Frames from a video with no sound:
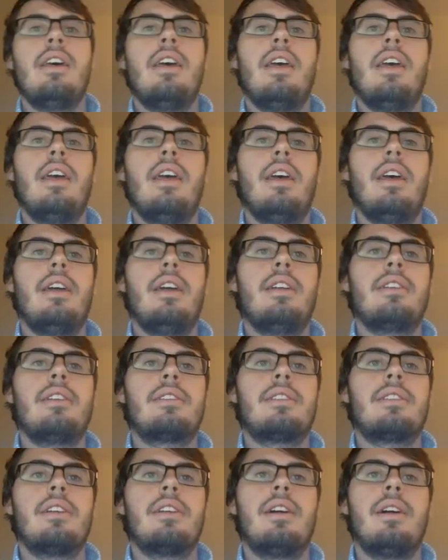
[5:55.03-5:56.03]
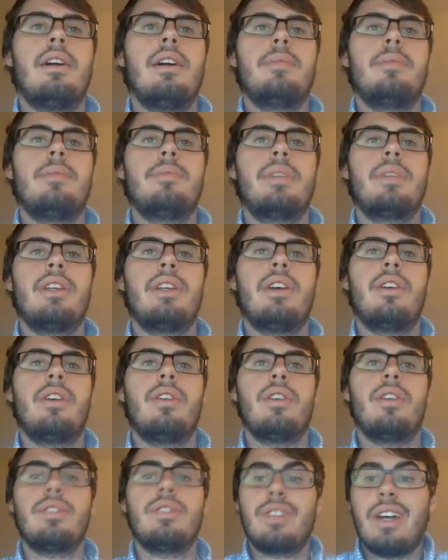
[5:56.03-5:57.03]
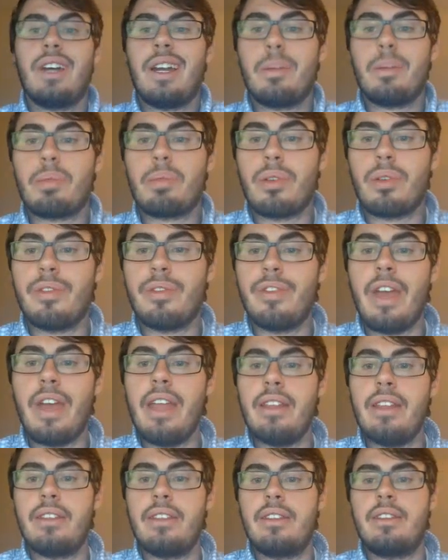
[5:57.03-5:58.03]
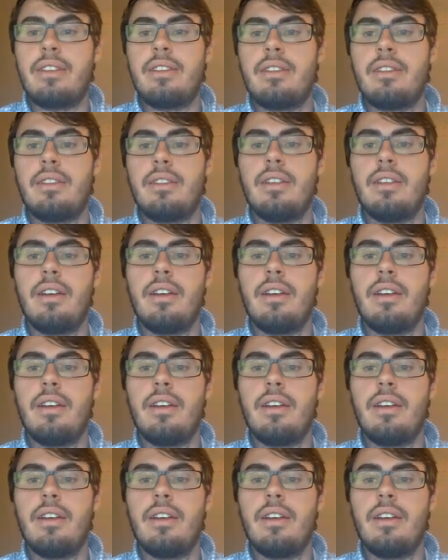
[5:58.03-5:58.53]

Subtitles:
and also how to prevent